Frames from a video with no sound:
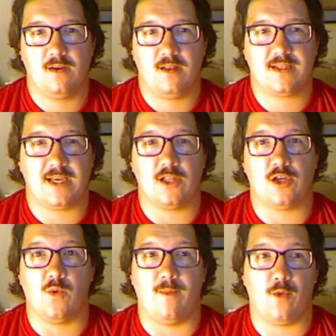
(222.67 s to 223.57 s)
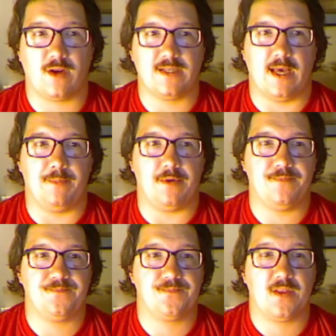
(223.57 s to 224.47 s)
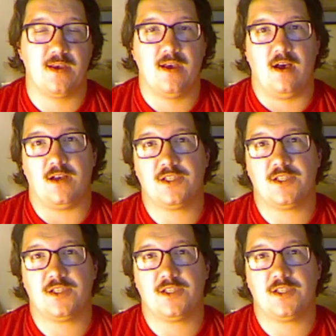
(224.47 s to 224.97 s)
Let's take a look at one more example. A